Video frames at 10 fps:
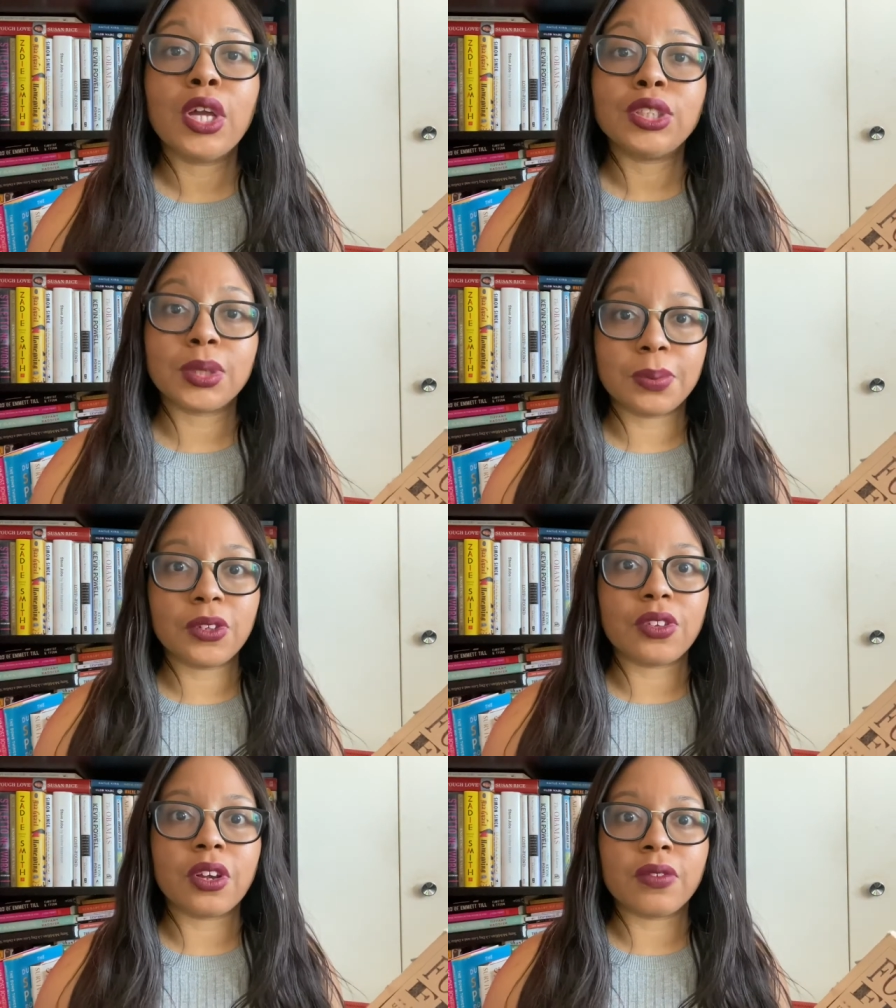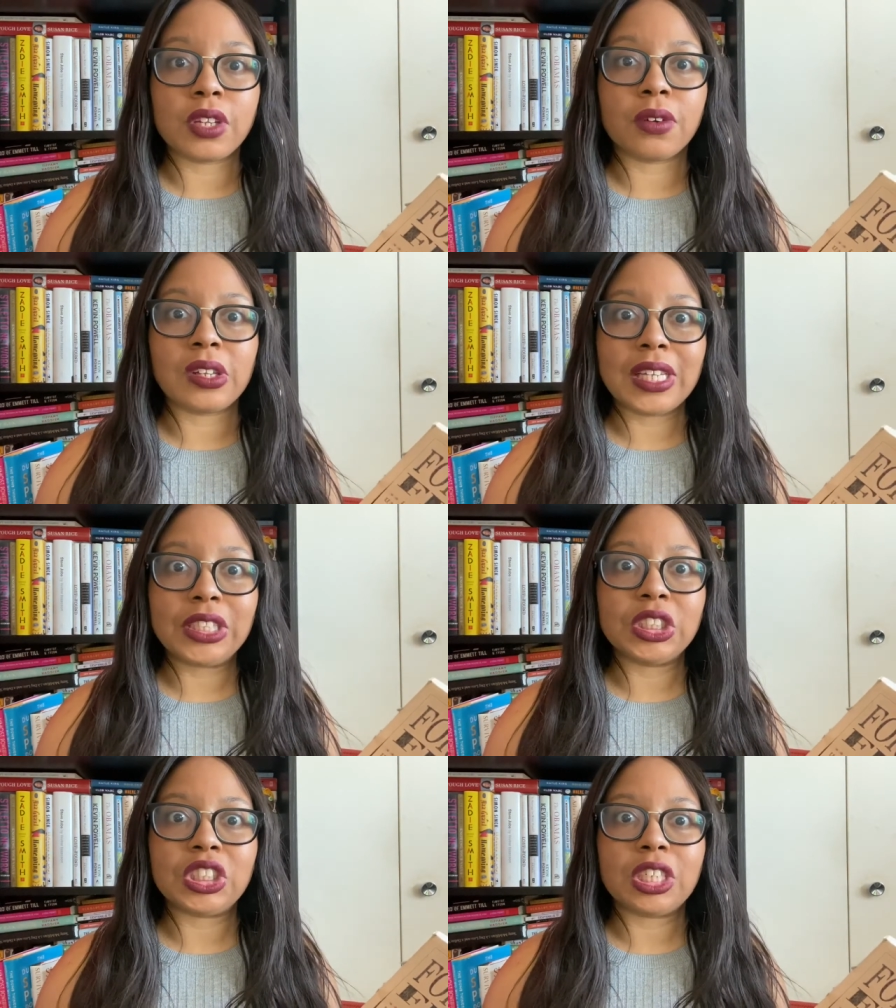to preserve their
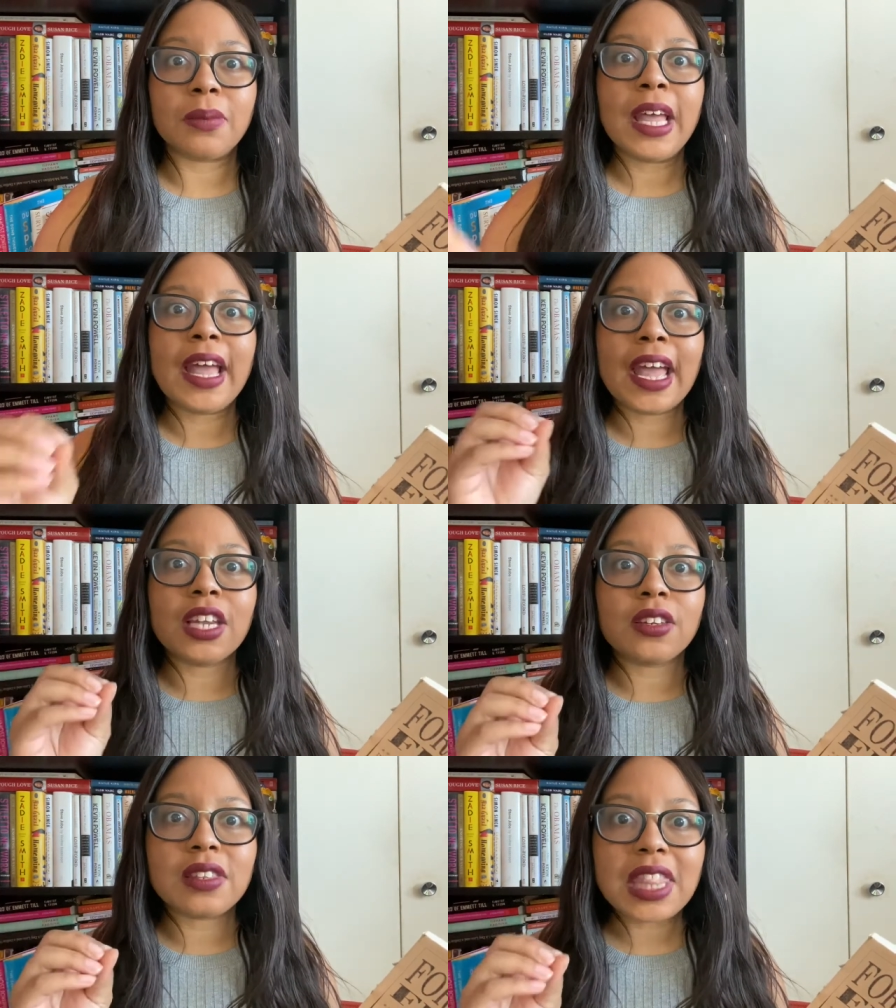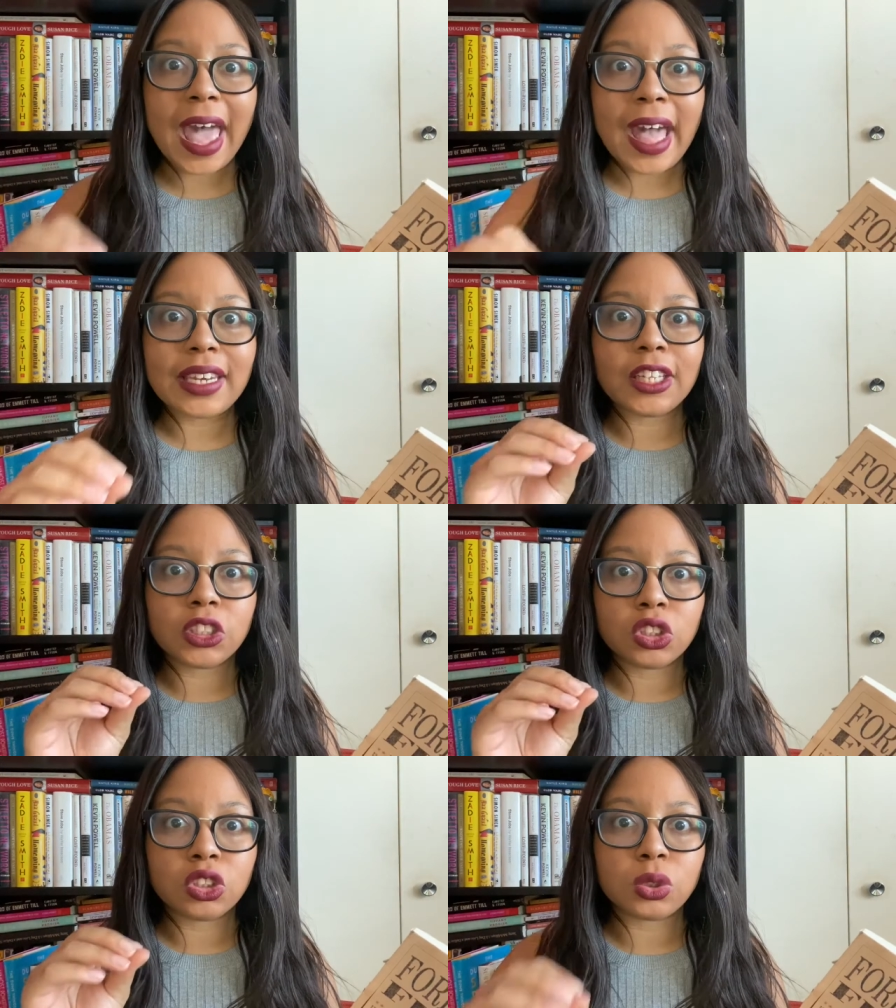relationship. And that
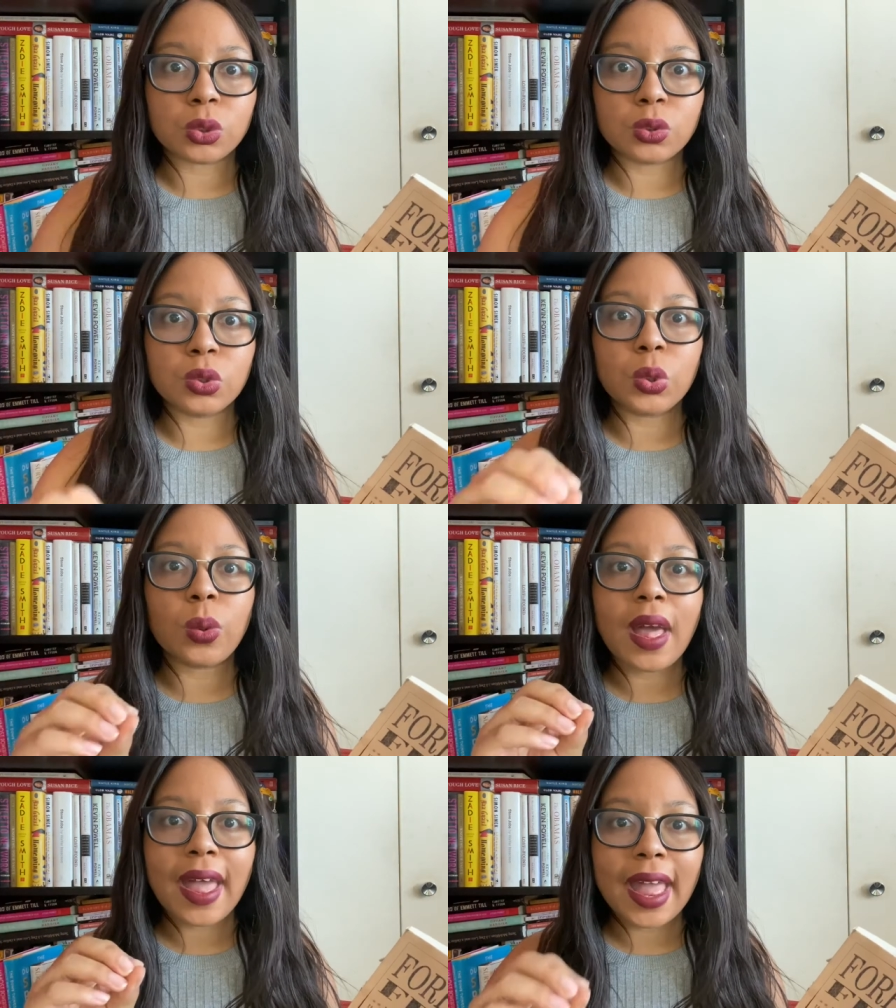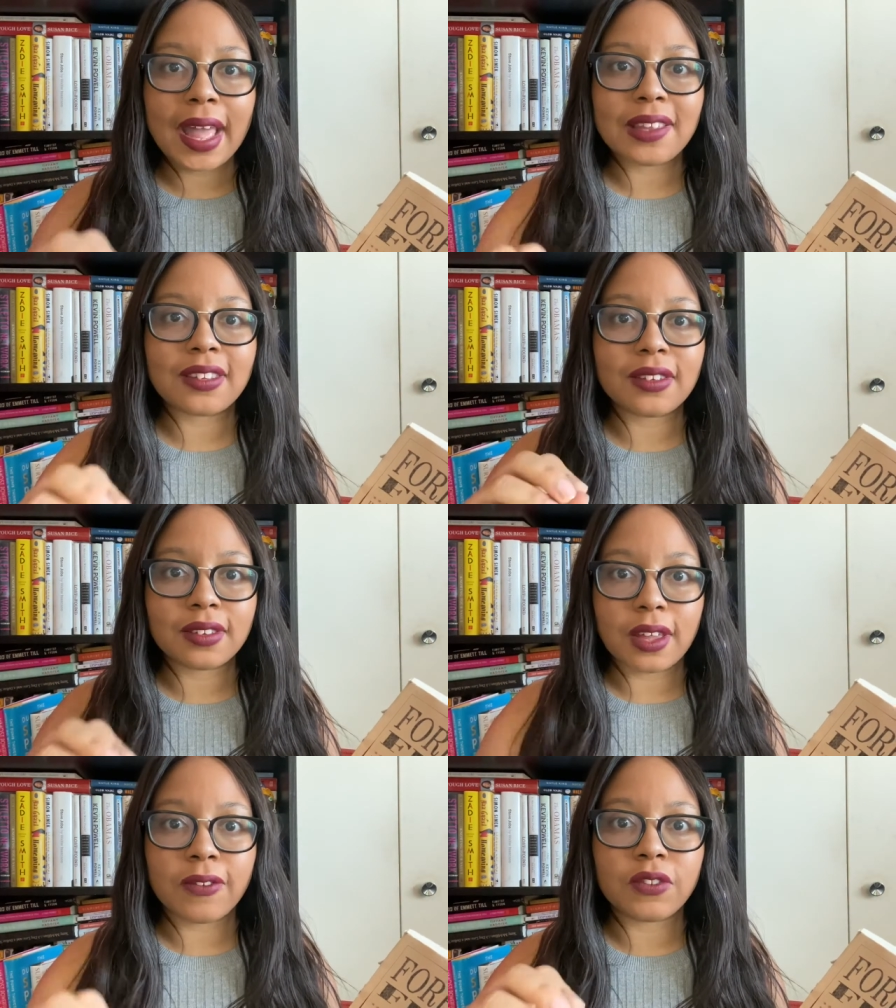is the true
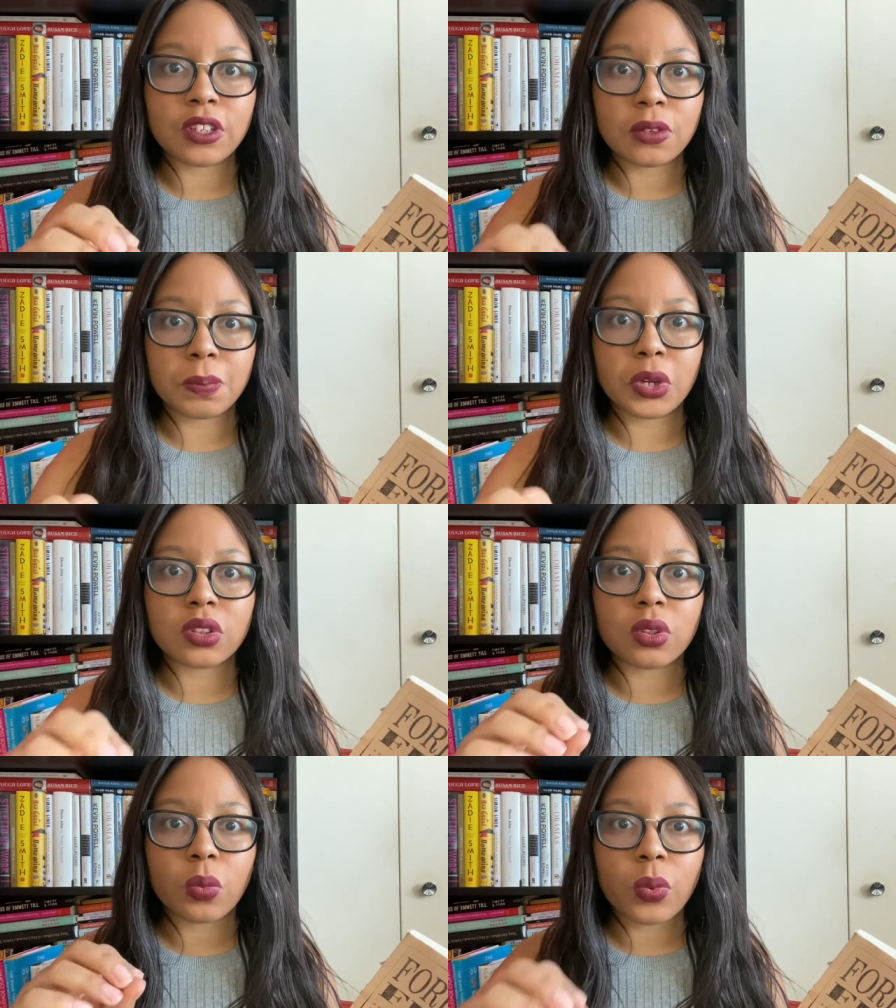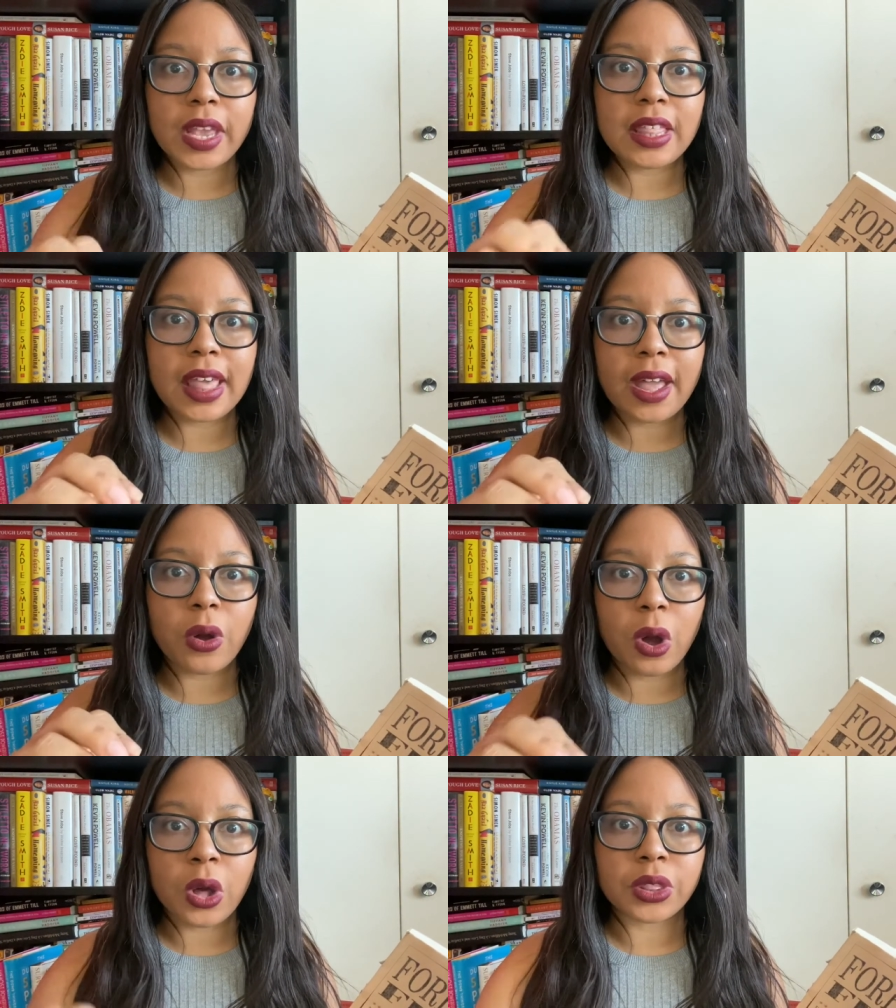essence of this book. The way that
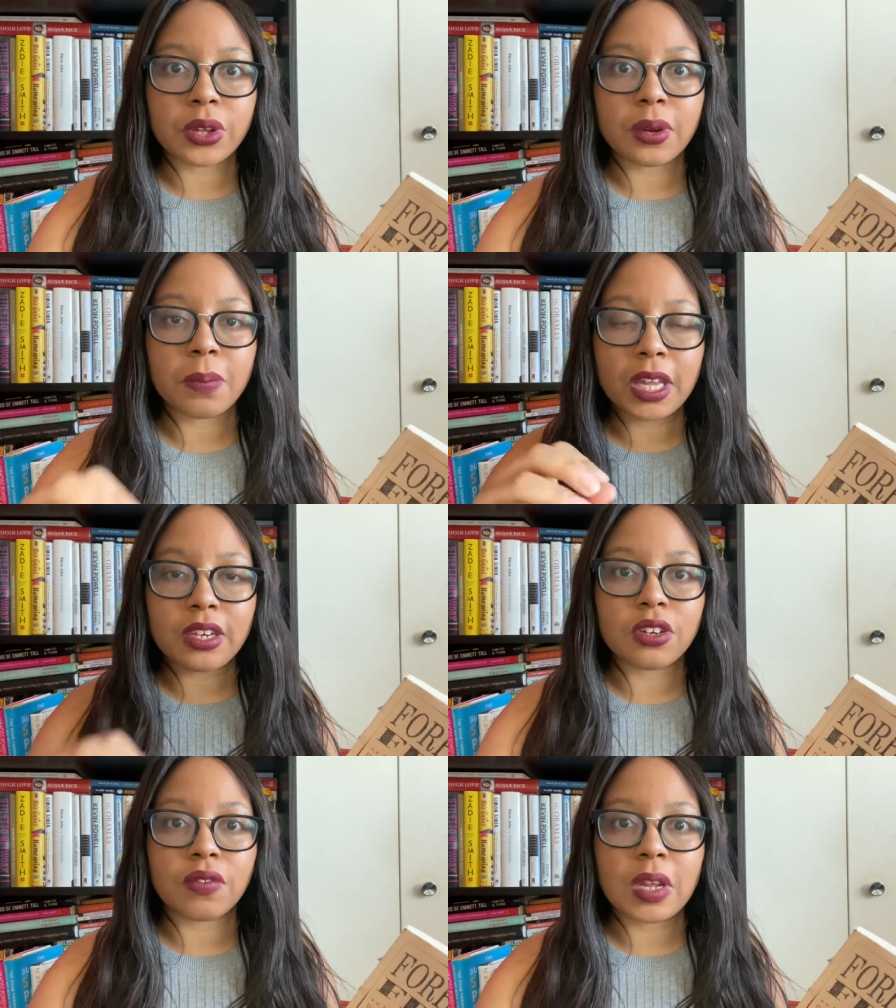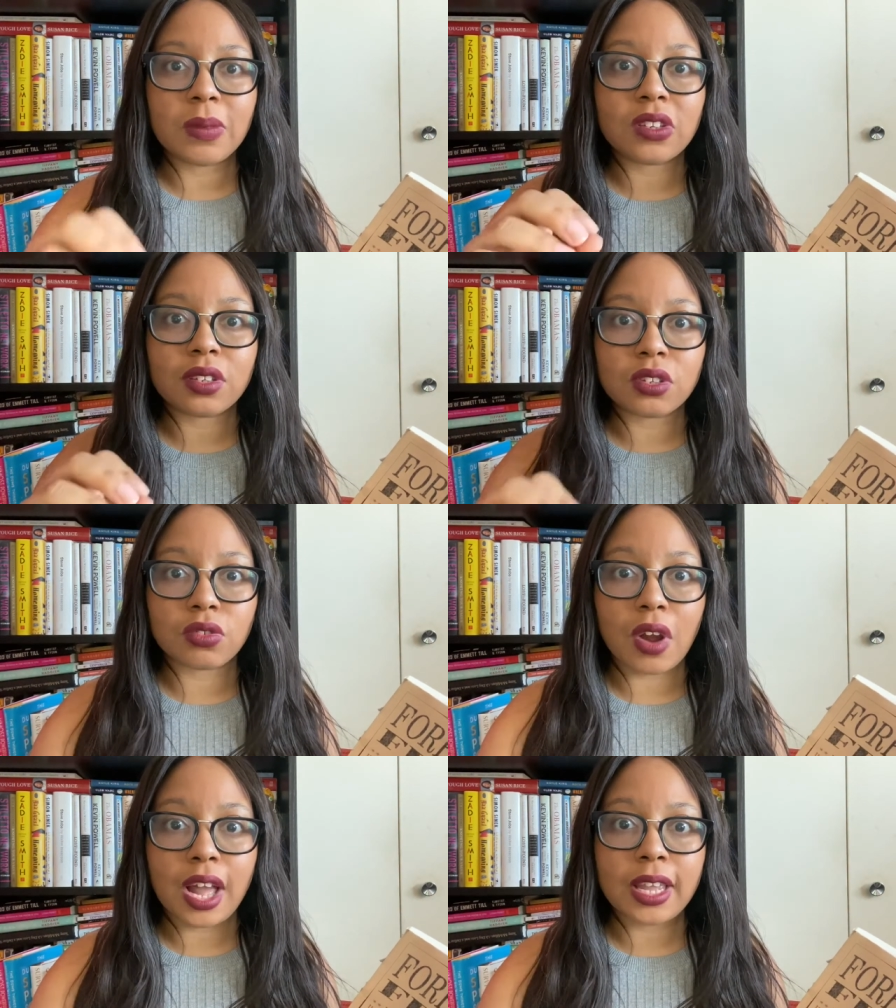author Betty DeRamus
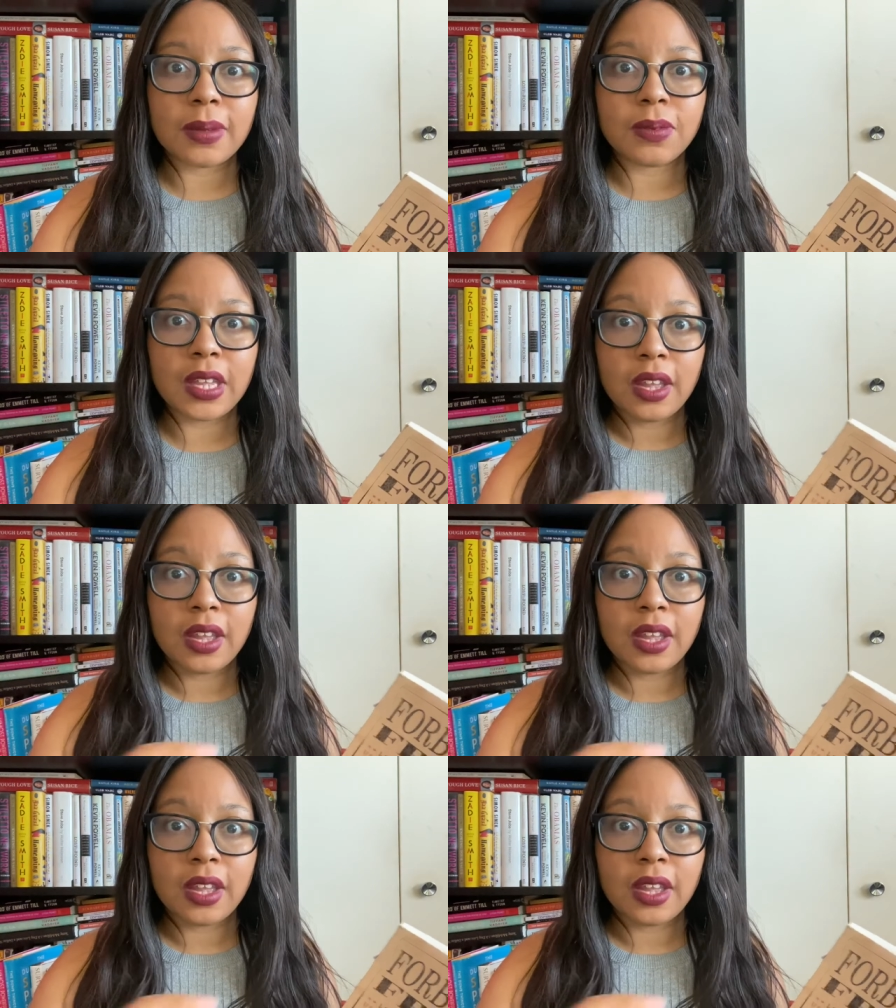describes